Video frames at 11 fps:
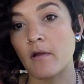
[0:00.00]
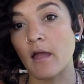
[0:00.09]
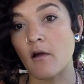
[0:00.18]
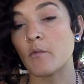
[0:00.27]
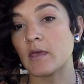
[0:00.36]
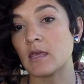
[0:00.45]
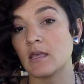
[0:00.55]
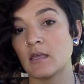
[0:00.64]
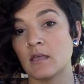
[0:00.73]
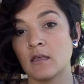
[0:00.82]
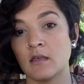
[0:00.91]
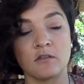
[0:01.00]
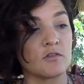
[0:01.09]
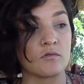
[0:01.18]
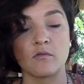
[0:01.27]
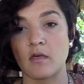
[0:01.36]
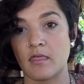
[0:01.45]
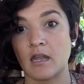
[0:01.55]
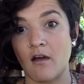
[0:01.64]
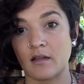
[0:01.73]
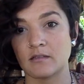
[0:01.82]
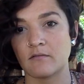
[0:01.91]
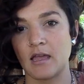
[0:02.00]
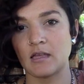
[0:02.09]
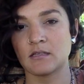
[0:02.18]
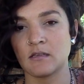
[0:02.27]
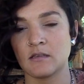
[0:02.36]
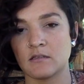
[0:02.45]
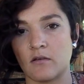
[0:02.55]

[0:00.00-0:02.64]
Okay, so you remember how to tie a knot, right?